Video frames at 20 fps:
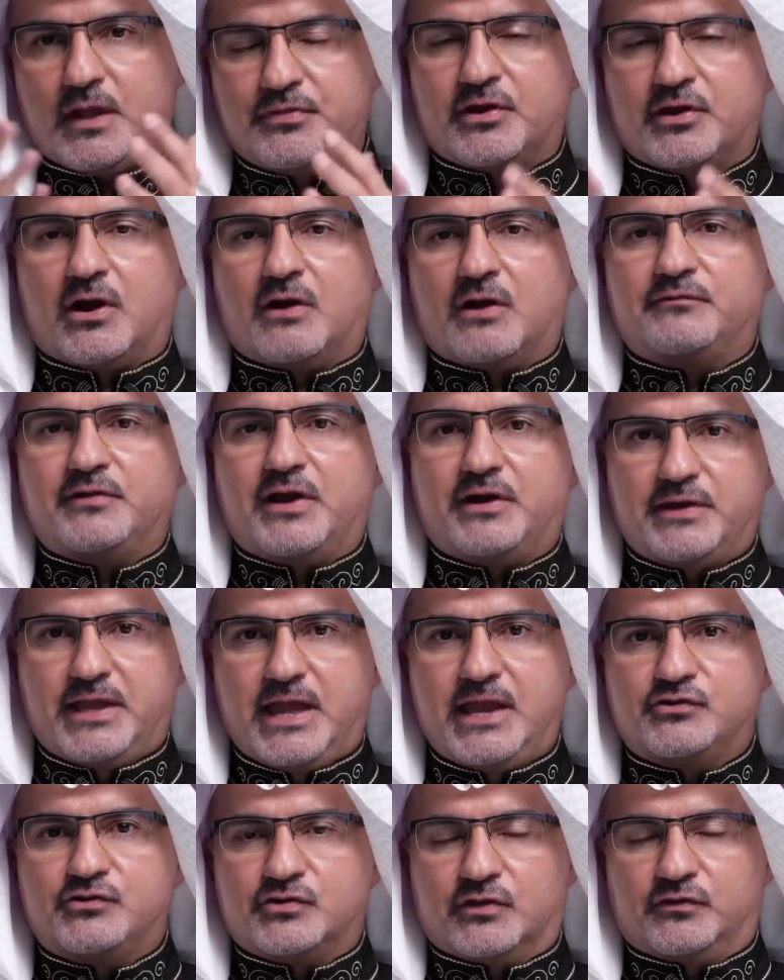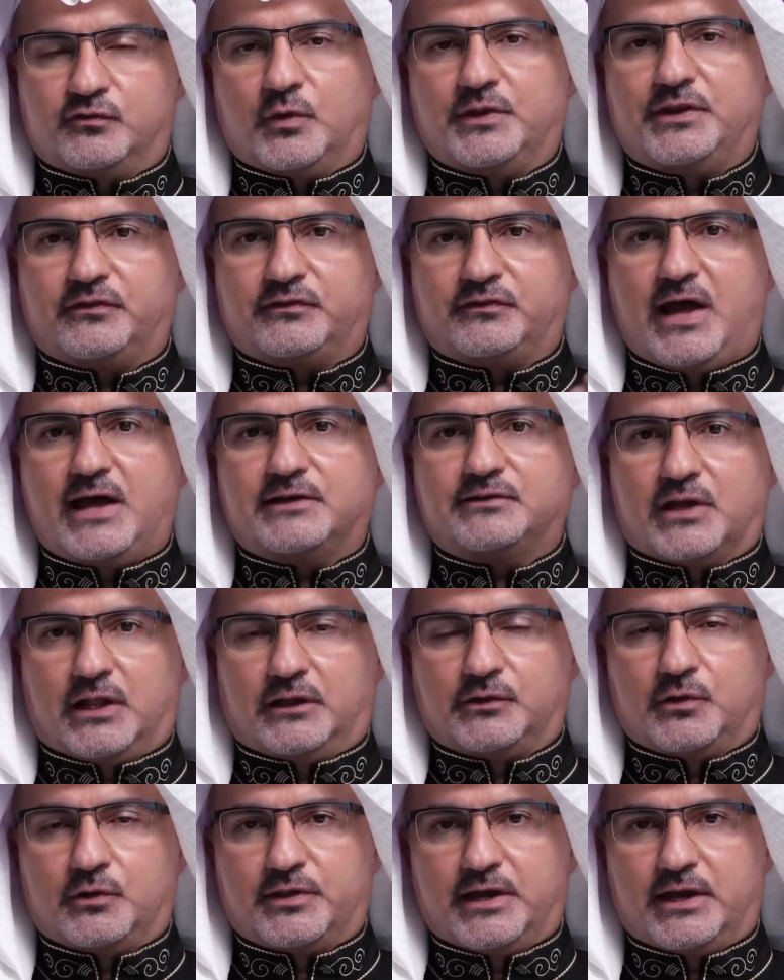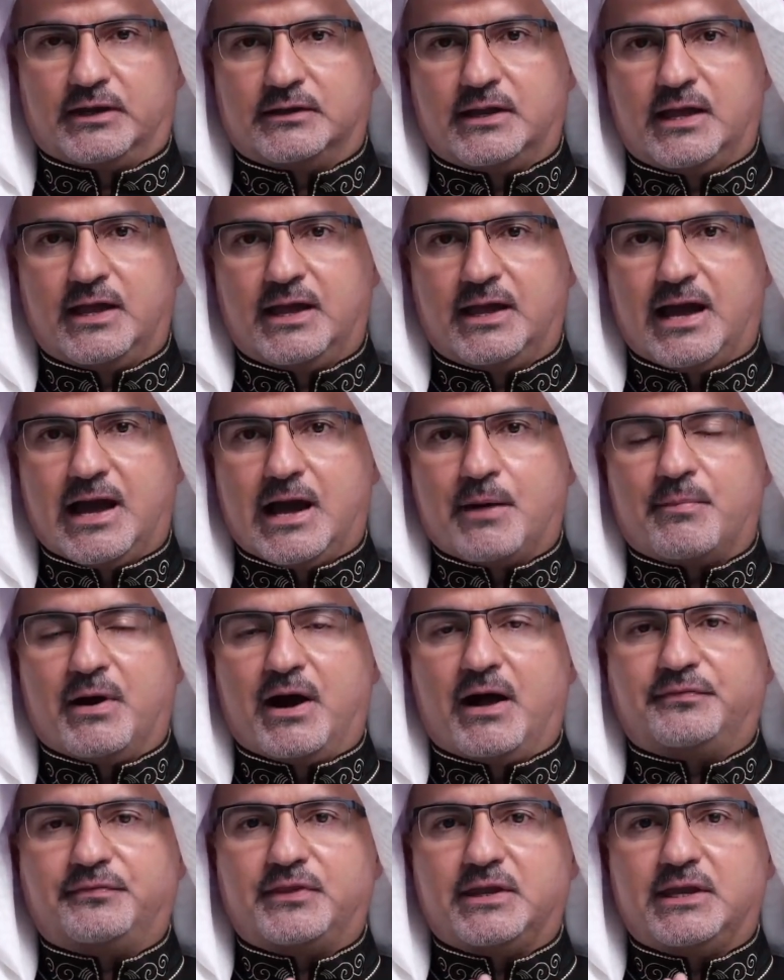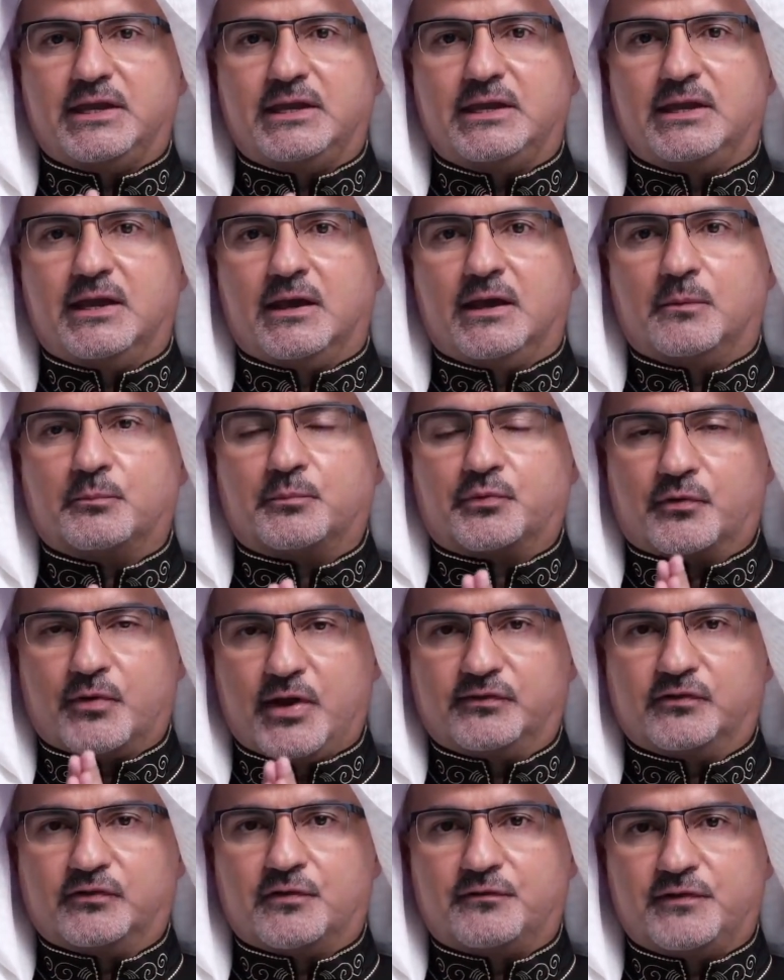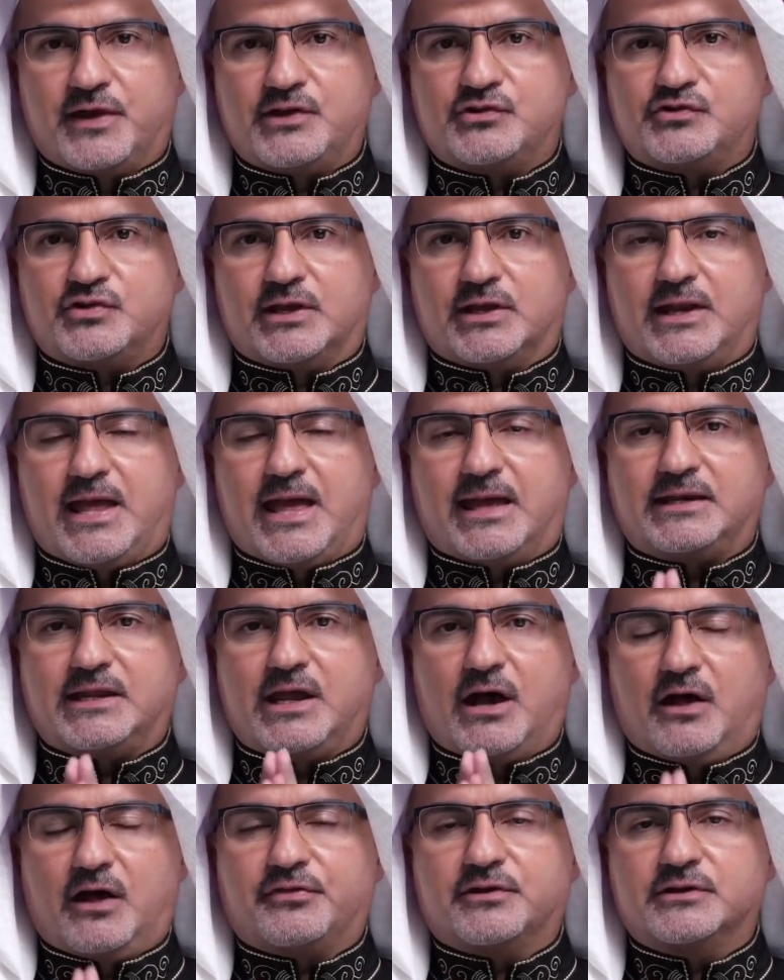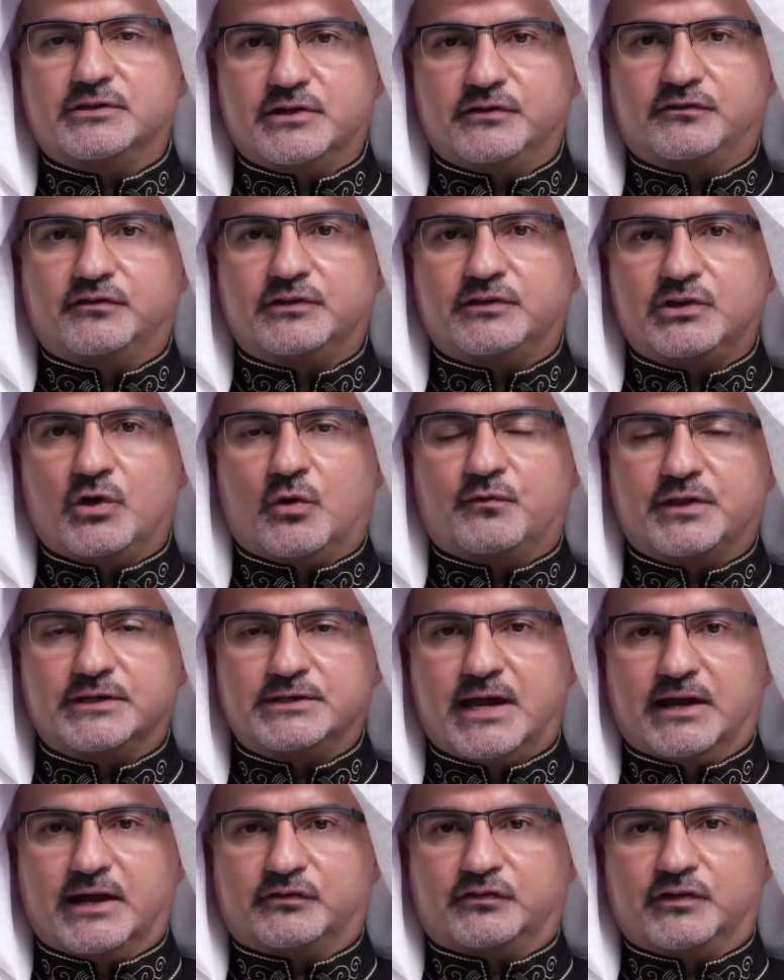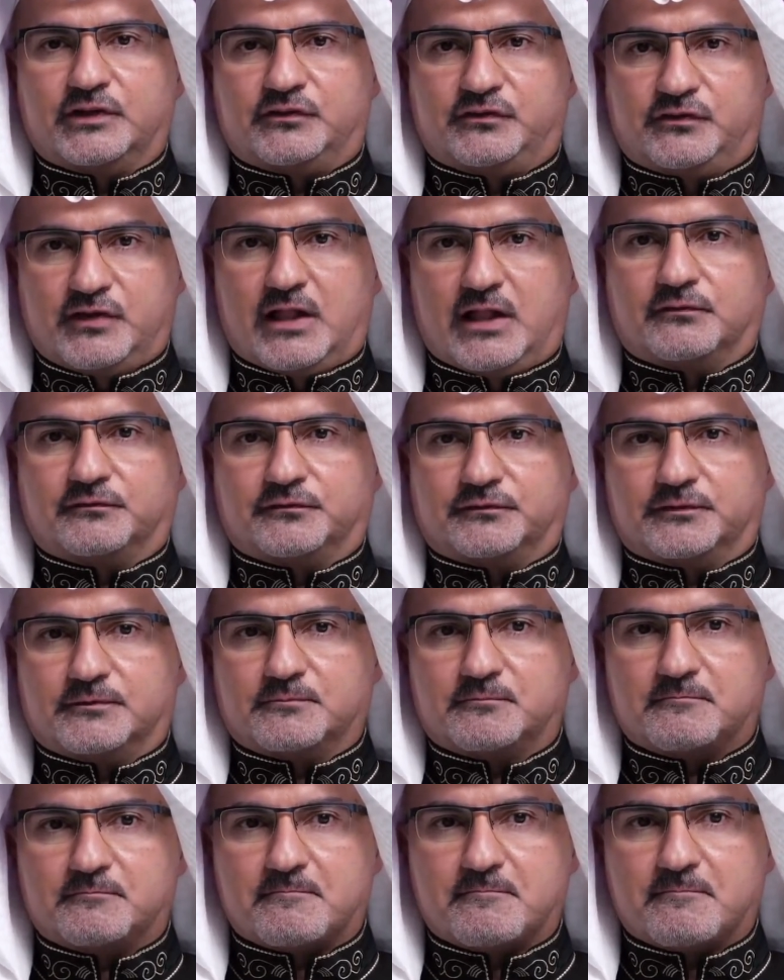there are variations. What does that tell you then about the preservation and the authenticity of the text itself?